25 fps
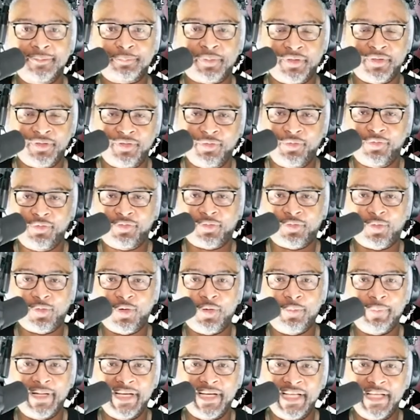producer
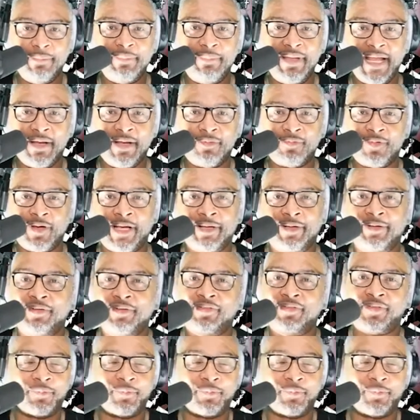on Moneybag Records.